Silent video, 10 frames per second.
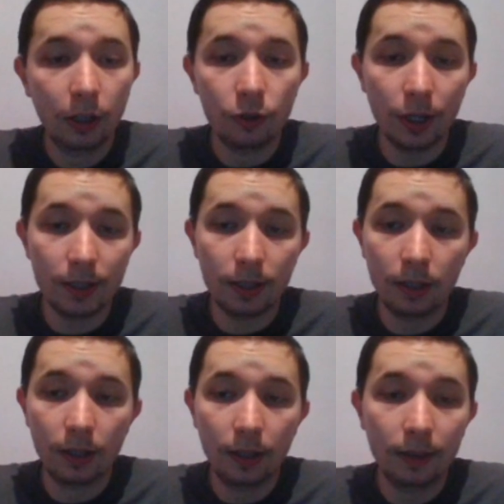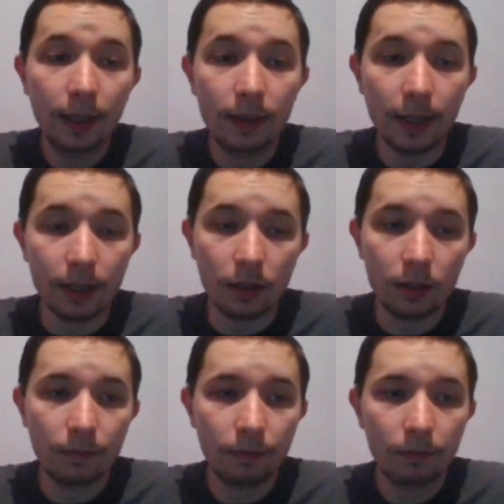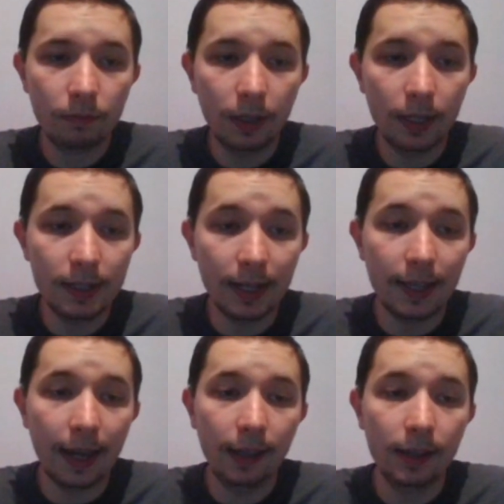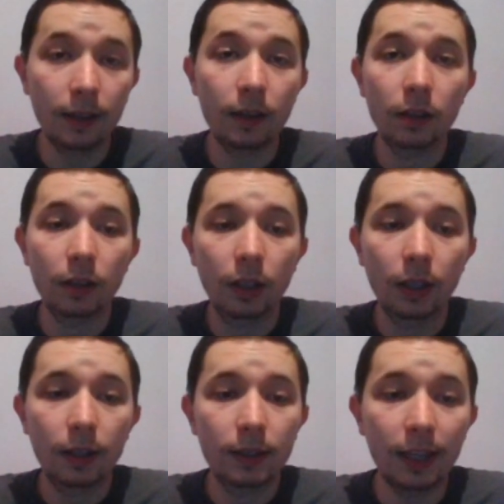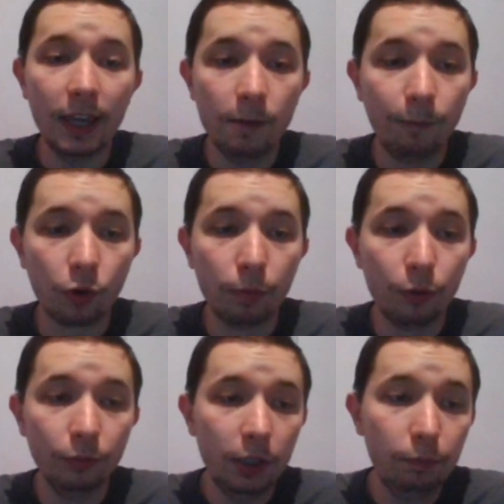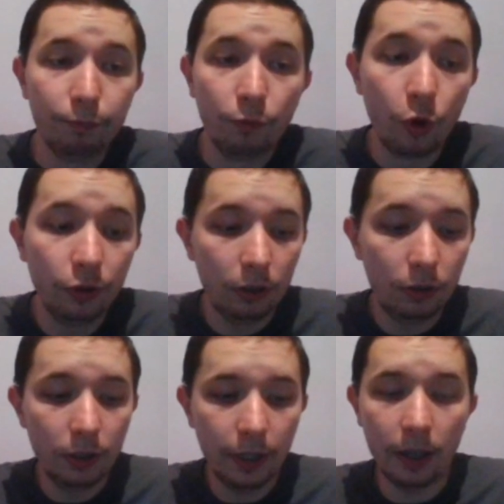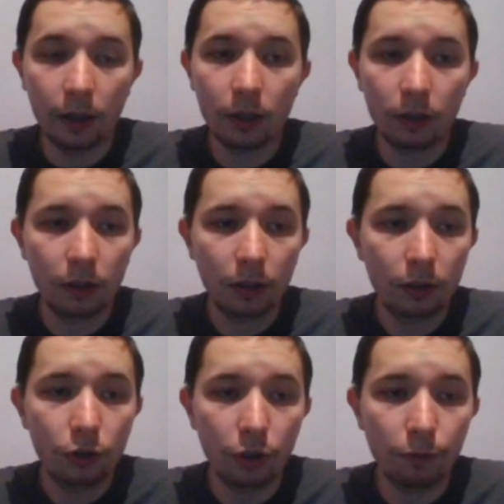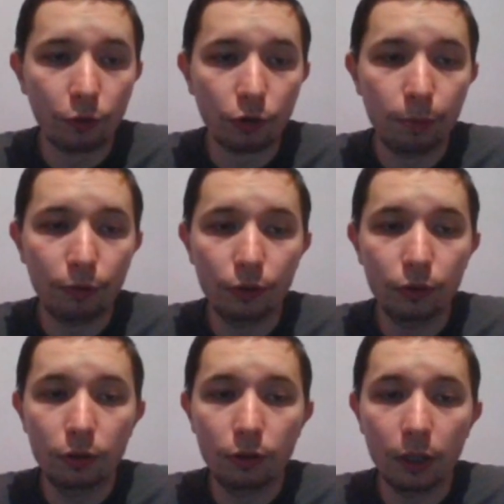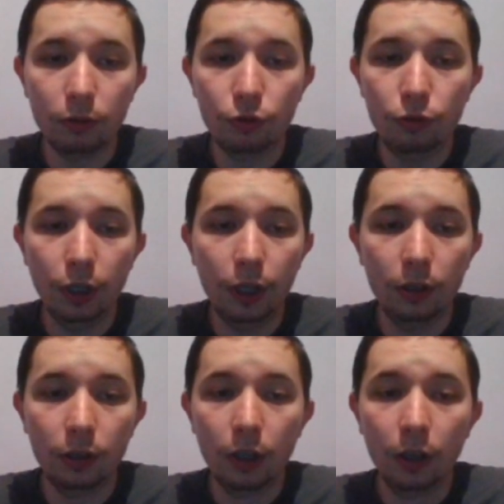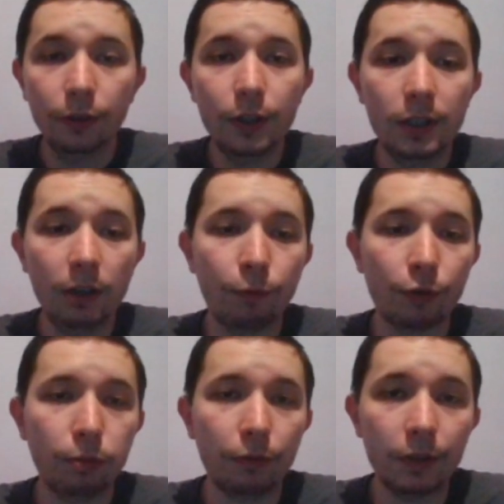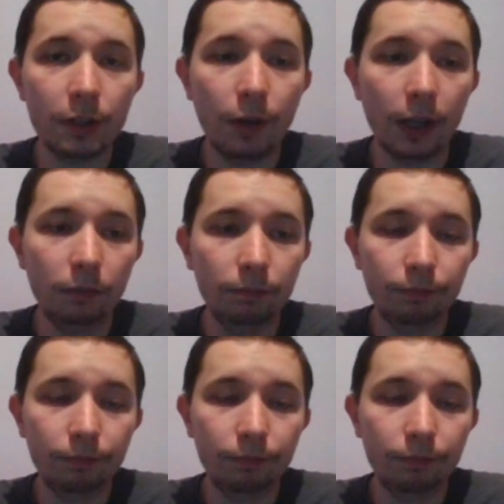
just did this. He's attacking the e4 pawn. He wanted to take the e4 pawn, then to take the c4 pawn as well.